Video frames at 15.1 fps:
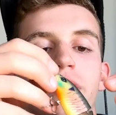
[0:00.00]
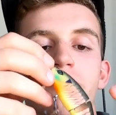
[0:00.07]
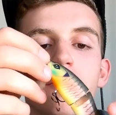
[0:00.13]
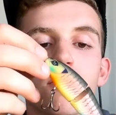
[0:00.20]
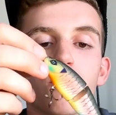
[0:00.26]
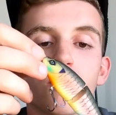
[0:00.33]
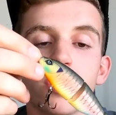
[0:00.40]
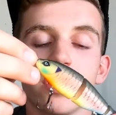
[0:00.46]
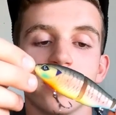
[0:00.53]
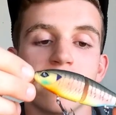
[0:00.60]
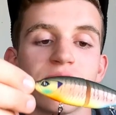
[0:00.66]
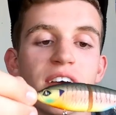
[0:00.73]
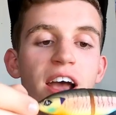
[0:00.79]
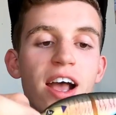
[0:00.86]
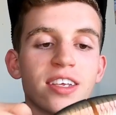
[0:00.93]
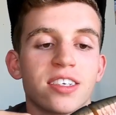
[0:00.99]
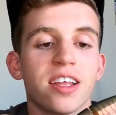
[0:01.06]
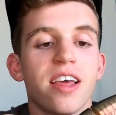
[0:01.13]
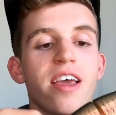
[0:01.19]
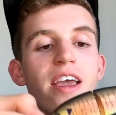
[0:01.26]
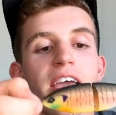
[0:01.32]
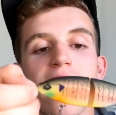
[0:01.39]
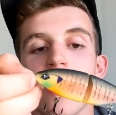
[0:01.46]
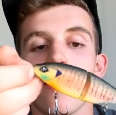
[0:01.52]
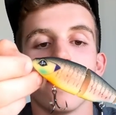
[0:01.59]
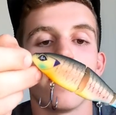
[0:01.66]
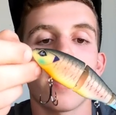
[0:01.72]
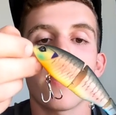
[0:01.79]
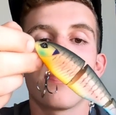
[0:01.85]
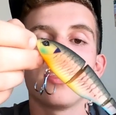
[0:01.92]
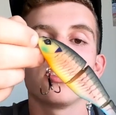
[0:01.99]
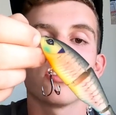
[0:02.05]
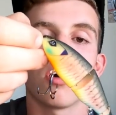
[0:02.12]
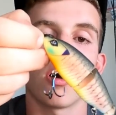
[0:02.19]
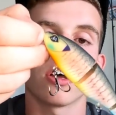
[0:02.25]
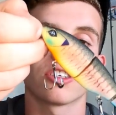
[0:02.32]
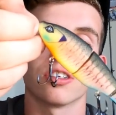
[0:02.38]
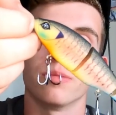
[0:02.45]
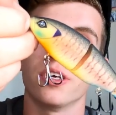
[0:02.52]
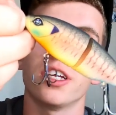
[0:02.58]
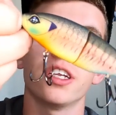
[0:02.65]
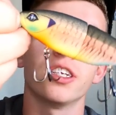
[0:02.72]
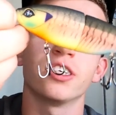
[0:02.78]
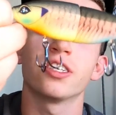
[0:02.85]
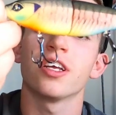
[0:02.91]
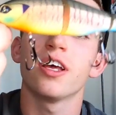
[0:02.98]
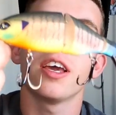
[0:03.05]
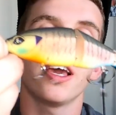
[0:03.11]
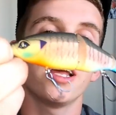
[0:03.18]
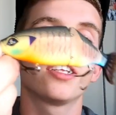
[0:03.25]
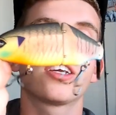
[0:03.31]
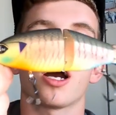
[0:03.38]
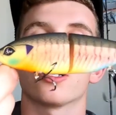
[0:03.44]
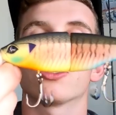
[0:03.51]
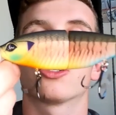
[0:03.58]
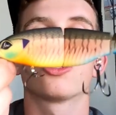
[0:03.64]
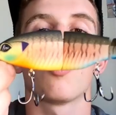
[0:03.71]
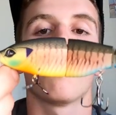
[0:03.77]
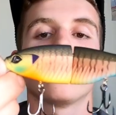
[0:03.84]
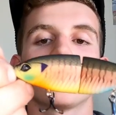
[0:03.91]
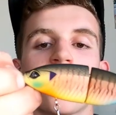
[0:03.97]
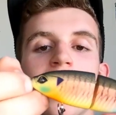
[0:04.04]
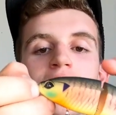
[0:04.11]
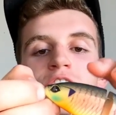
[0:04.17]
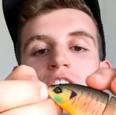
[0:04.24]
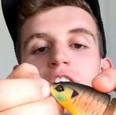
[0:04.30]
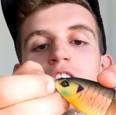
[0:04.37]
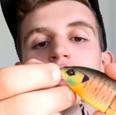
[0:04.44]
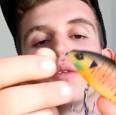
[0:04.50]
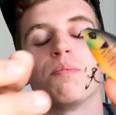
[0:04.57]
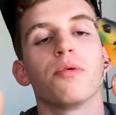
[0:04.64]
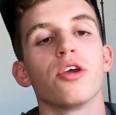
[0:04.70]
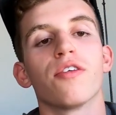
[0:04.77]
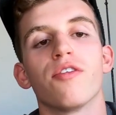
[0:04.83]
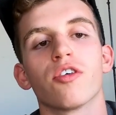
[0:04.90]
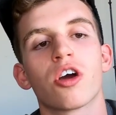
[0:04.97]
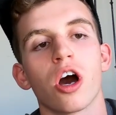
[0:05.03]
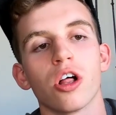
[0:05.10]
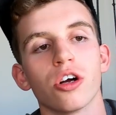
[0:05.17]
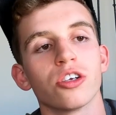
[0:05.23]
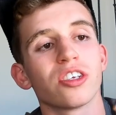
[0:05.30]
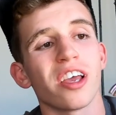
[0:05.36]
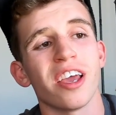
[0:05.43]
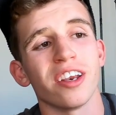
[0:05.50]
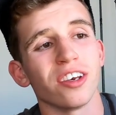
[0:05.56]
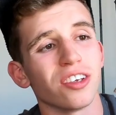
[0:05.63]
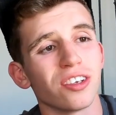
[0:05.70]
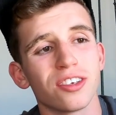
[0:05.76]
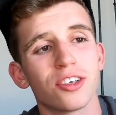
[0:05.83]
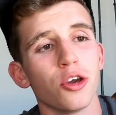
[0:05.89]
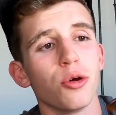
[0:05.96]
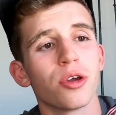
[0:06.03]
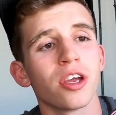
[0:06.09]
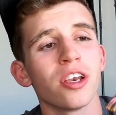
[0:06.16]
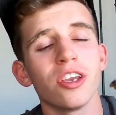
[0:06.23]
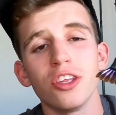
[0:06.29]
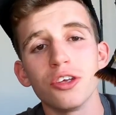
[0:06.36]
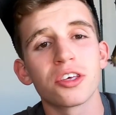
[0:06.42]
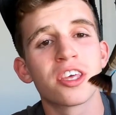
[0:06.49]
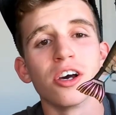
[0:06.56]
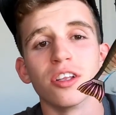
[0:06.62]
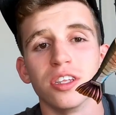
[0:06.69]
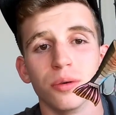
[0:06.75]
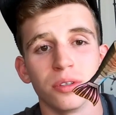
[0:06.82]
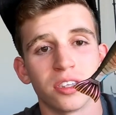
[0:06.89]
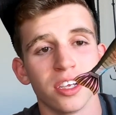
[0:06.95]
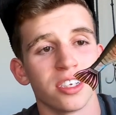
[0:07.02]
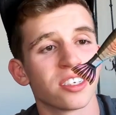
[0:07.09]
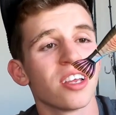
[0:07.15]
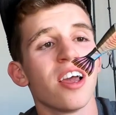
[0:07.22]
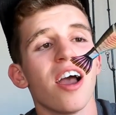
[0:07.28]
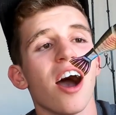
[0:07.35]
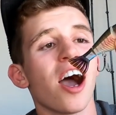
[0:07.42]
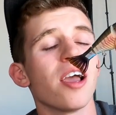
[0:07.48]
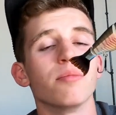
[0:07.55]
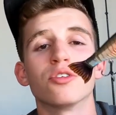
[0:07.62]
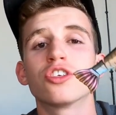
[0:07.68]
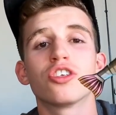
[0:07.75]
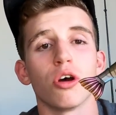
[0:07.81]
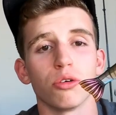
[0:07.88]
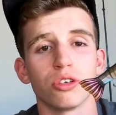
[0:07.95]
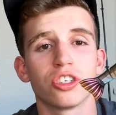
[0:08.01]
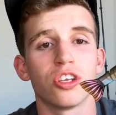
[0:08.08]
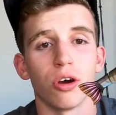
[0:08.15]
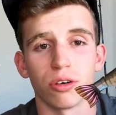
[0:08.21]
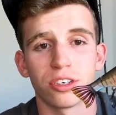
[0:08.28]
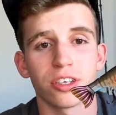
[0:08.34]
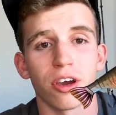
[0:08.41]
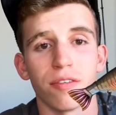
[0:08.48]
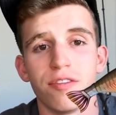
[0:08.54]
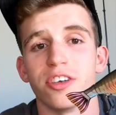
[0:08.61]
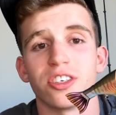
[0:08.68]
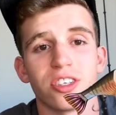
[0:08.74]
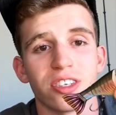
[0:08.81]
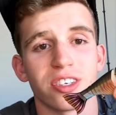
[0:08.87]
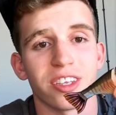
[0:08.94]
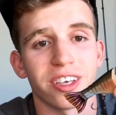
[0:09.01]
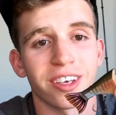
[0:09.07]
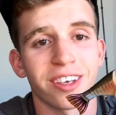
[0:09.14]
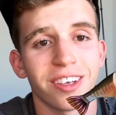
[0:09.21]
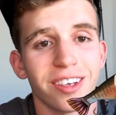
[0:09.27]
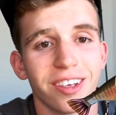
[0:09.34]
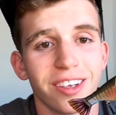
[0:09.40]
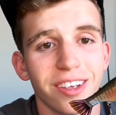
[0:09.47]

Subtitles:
reeling fast. And that thing's awesome. It's got so much action. It is beautiful colors. And Googan, you killed it with this. I am so stoked to go fish this thing.